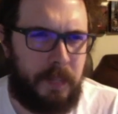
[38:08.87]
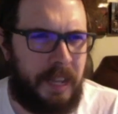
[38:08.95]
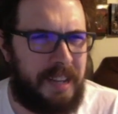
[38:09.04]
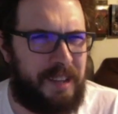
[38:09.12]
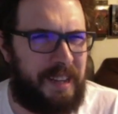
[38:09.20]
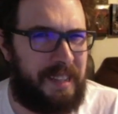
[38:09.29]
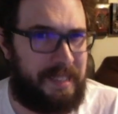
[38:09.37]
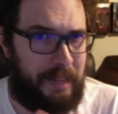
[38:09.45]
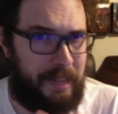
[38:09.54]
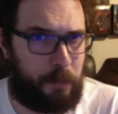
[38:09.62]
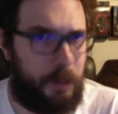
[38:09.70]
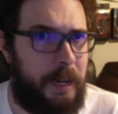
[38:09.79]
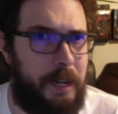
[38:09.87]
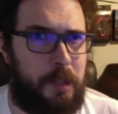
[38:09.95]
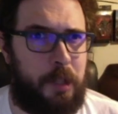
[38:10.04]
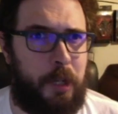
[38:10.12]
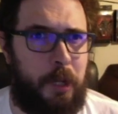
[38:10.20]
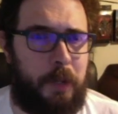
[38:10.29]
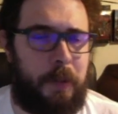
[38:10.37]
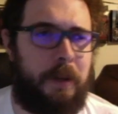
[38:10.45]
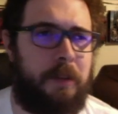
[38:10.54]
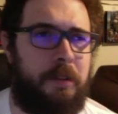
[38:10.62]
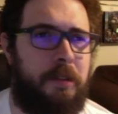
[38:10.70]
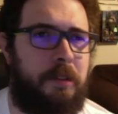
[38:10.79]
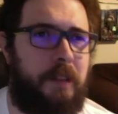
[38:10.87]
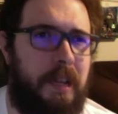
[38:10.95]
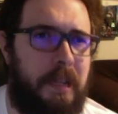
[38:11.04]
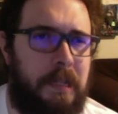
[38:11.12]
and he's got like that greenish color, and it's just like,